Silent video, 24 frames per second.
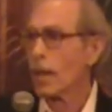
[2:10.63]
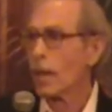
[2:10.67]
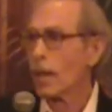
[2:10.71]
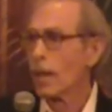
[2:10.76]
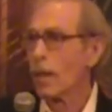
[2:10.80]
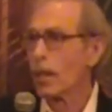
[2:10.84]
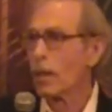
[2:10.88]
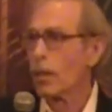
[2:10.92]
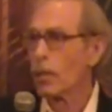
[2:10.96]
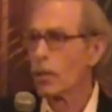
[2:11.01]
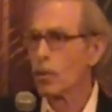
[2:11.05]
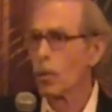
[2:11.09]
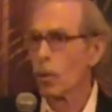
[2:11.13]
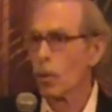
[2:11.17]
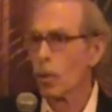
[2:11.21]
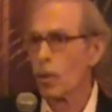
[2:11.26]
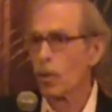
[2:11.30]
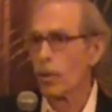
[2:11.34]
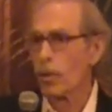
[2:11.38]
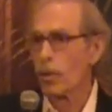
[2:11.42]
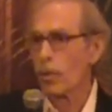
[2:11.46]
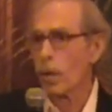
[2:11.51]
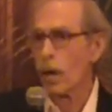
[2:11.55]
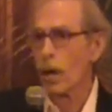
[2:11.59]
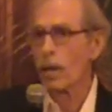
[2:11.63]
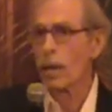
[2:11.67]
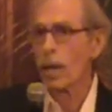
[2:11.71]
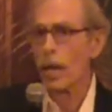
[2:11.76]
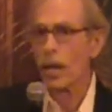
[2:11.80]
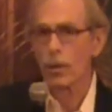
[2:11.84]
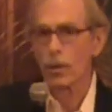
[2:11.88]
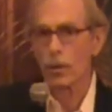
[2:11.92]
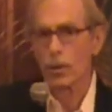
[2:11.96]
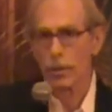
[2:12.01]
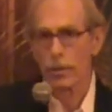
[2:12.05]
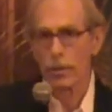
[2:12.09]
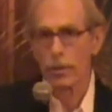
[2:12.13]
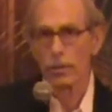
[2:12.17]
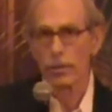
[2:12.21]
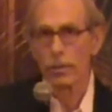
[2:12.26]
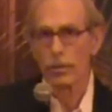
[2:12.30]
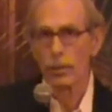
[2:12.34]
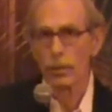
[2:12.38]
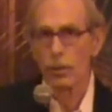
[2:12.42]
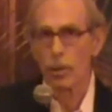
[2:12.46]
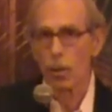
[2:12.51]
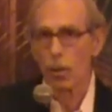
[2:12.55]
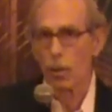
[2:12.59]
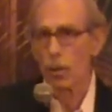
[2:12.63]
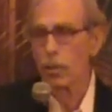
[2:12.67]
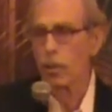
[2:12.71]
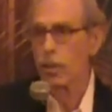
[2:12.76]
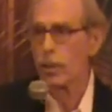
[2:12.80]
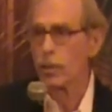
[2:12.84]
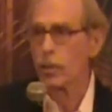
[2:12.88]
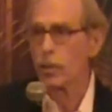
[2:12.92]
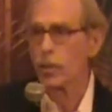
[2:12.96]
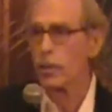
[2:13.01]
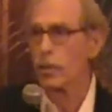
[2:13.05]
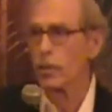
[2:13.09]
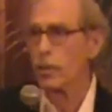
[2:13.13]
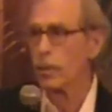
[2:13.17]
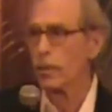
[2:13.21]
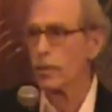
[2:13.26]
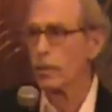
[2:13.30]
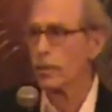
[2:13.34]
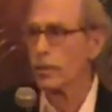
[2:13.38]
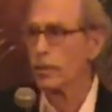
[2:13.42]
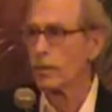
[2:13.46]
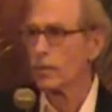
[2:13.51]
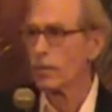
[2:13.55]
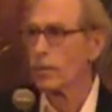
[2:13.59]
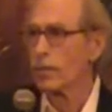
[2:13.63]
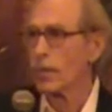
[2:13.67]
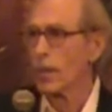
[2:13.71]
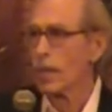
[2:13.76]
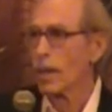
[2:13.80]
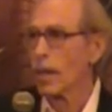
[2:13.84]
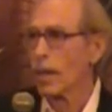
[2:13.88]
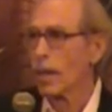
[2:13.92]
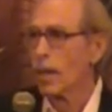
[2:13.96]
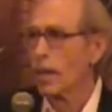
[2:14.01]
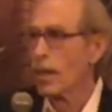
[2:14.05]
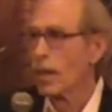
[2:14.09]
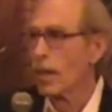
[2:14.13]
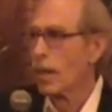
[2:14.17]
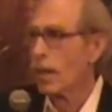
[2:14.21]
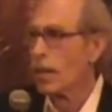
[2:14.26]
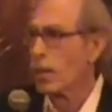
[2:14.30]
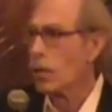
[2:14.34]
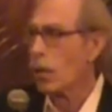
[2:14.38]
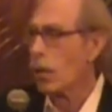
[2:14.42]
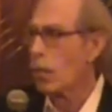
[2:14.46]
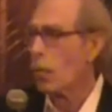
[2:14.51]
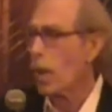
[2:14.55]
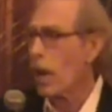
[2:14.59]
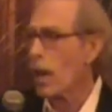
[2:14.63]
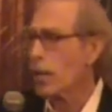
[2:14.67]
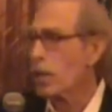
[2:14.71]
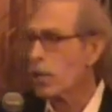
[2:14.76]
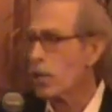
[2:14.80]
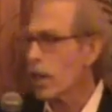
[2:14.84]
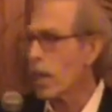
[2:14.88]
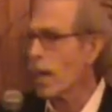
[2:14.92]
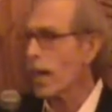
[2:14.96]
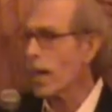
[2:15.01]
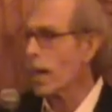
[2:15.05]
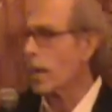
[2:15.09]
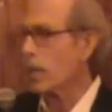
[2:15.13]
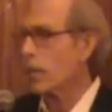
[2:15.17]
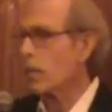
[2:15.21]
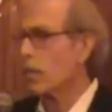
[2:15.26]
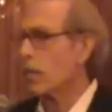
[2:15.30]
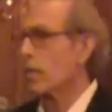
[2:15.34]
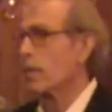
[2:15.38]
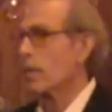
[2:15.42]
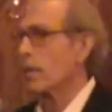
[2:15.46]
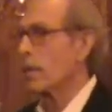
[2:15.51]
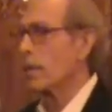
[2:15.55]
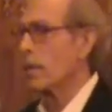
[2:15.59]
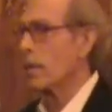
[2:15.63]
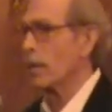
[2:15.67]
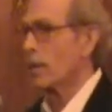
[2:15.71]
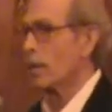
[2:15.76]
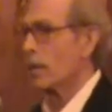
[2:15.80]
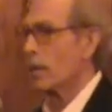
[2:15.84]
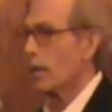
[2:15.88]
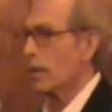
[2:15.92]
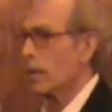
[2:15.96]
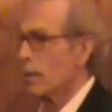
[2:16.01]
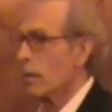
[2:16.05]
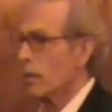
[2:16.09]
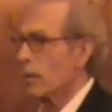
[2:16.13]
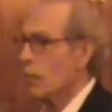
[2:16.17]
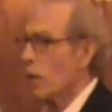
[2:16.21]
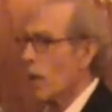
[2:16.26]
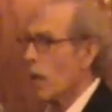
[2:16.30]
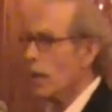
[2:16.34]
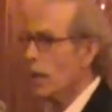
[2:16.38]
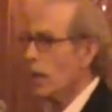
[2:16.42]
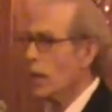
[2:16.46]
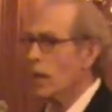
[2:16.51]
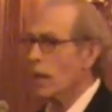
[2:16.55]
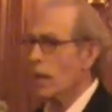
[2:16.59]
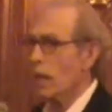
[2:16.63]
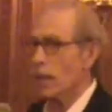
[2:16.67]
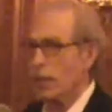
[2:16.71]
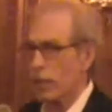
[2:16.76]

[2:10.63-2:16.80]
And the stories among us was always consistent. So by chance, Peggy